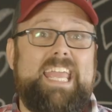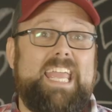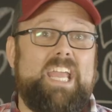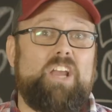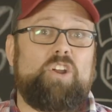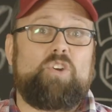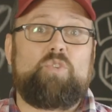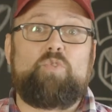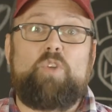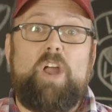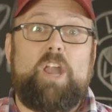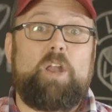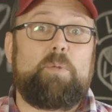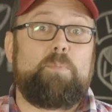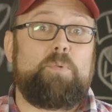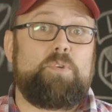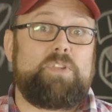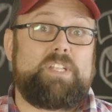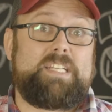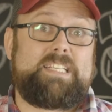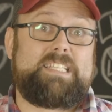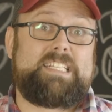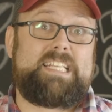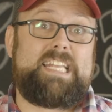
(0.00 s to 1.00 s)

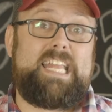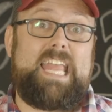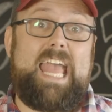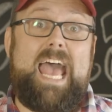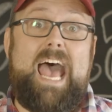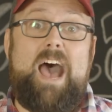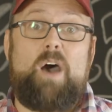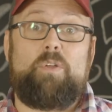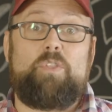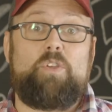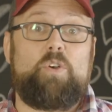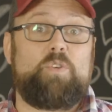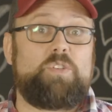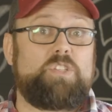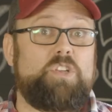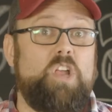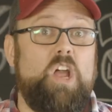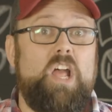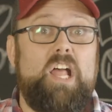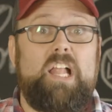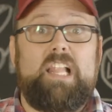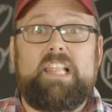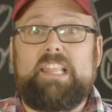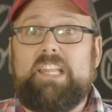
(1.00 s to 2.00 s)
incredible to see how those
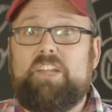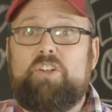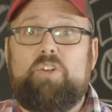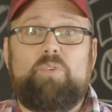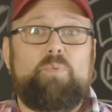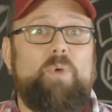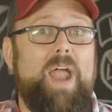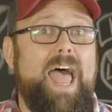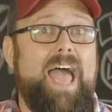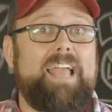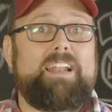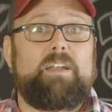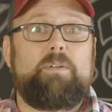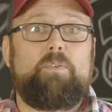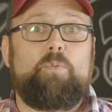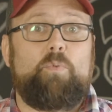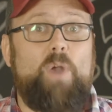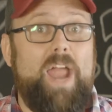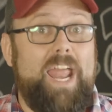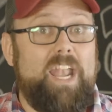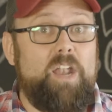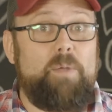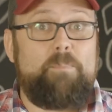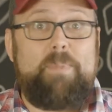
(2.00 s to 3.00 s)
little
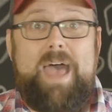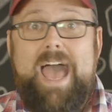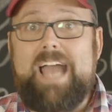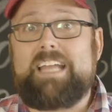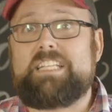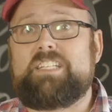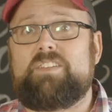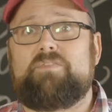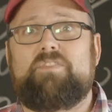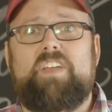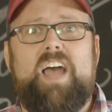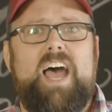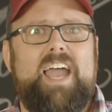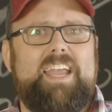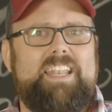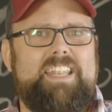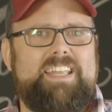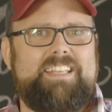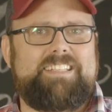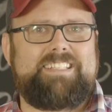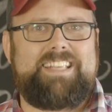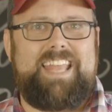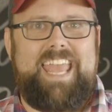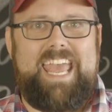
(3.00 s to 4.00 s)
random acts of
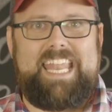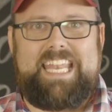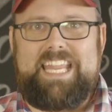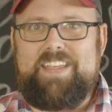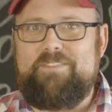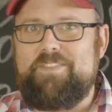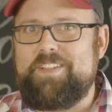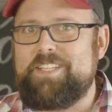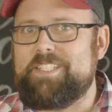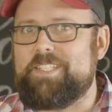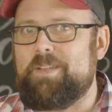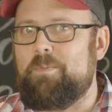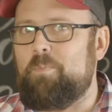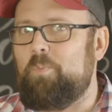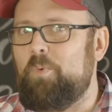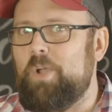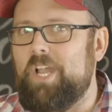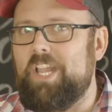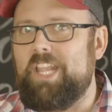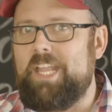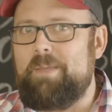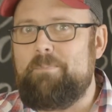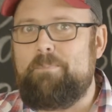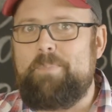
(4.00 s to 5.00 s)
kindness and even some
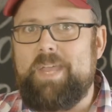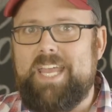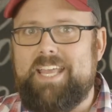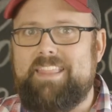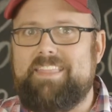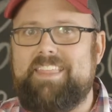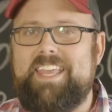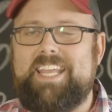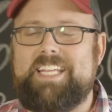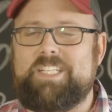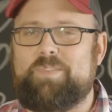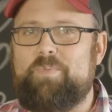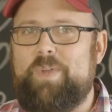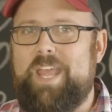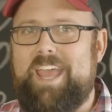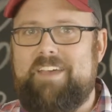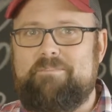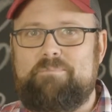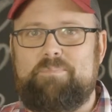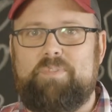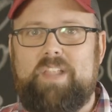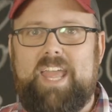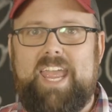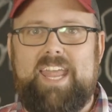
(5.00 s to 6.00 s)
really big things we
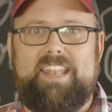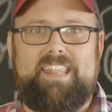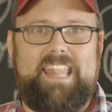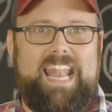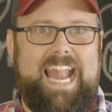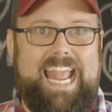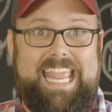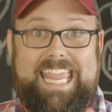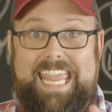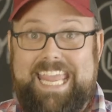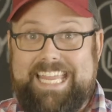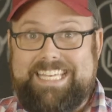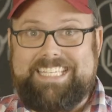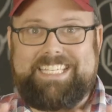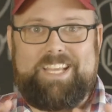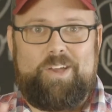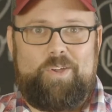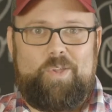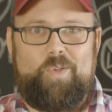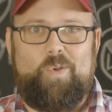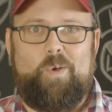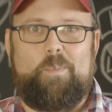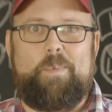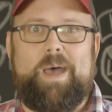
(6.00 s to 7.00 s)
have planned that I can't
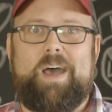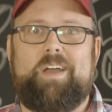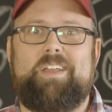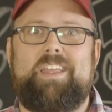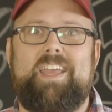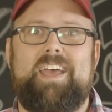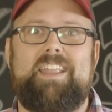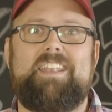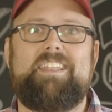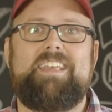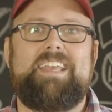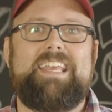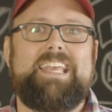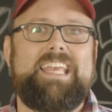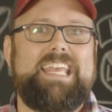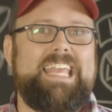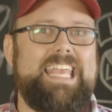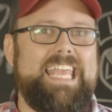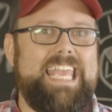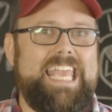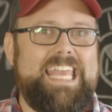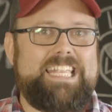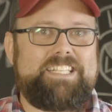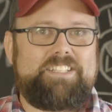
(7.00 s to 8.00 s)
tell you about yet,
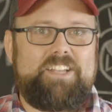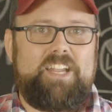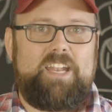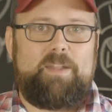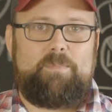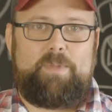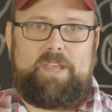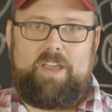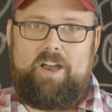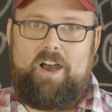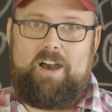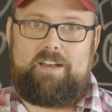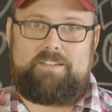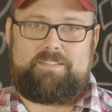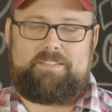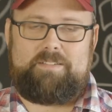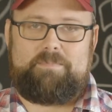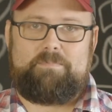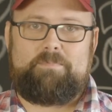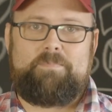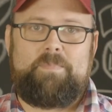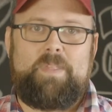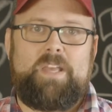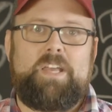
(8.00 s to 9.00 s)
it's going to be
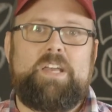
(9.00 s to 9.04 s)
awesome.